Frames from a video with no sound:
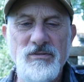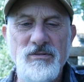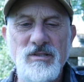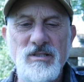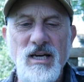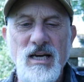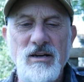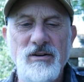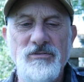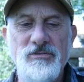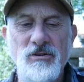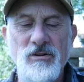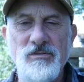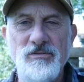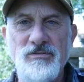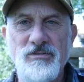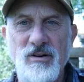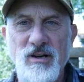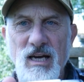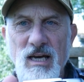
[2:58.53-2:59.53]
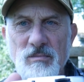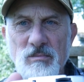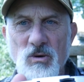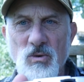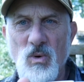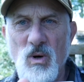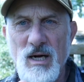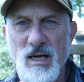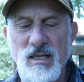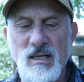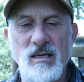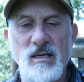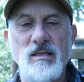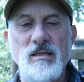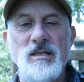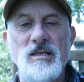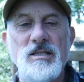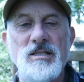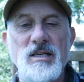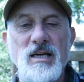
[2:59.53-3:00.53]
for take a full frame, you wind
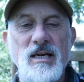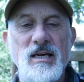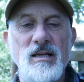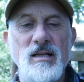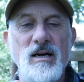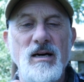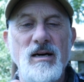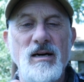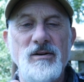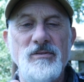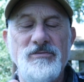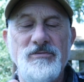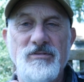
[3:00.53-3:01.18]
on and you're taking a half